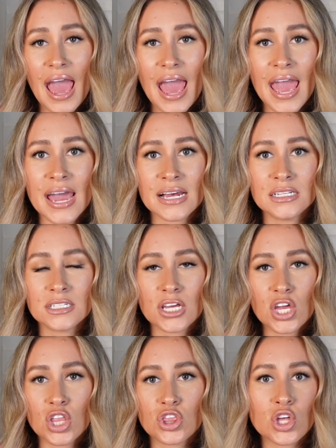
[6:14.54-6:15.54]
And
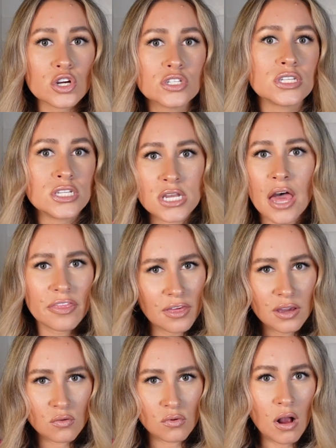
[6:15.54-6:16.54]
there's
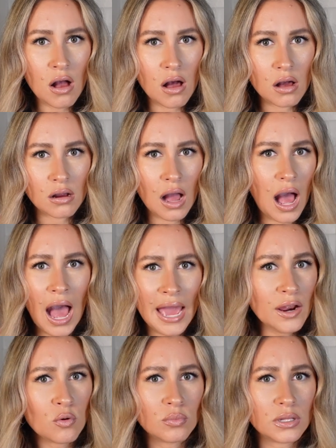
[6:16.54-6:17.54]
nothing wrong,
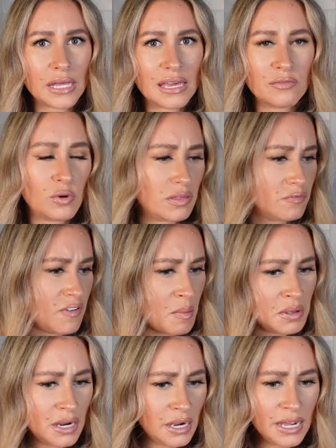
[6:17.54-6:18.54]
I don't believe, with
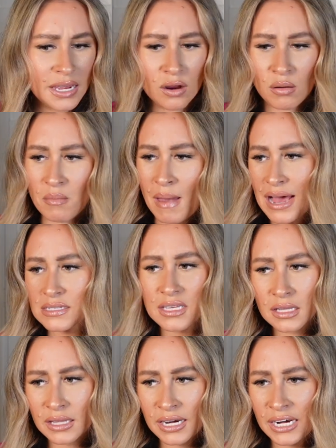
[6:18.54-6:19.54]
femininity or
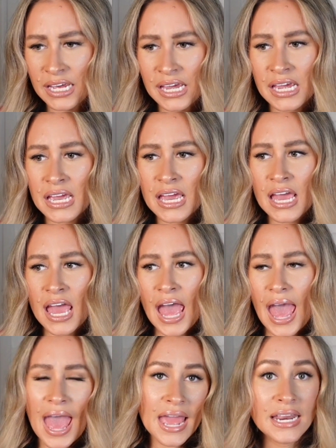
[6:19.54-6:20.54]
masculinity,
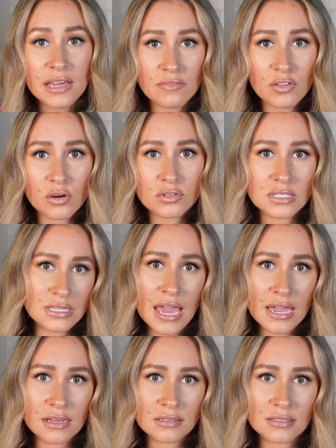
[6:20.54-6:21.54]
any of those
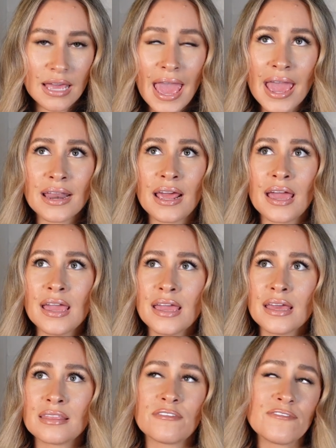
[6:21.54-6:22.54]
things. And
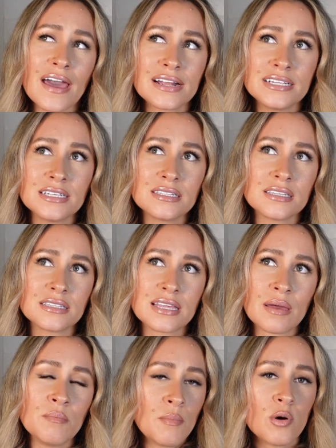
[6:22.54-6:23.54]
the fact is, is
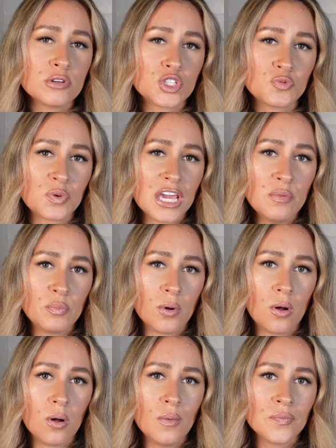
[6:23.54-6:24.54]
that most
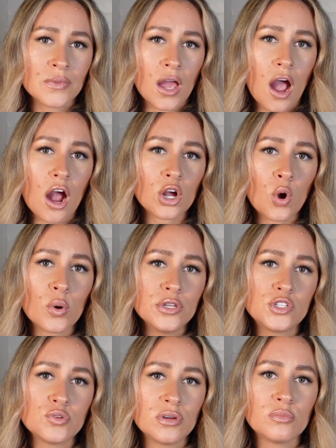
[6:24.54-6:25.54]
people are
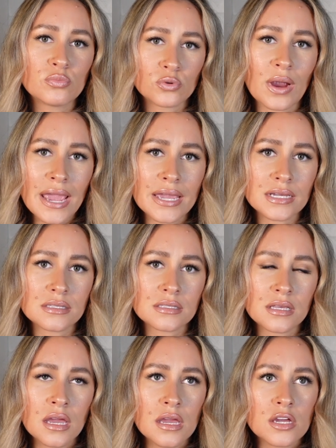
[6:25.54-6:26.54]
going to
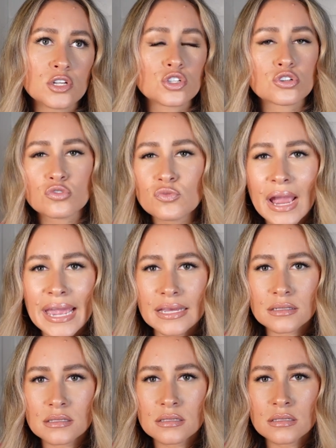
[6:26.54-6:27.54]
embrace
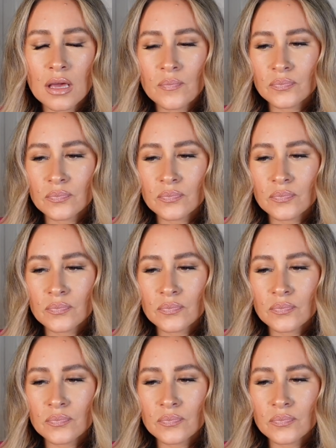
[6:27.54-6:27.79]
traits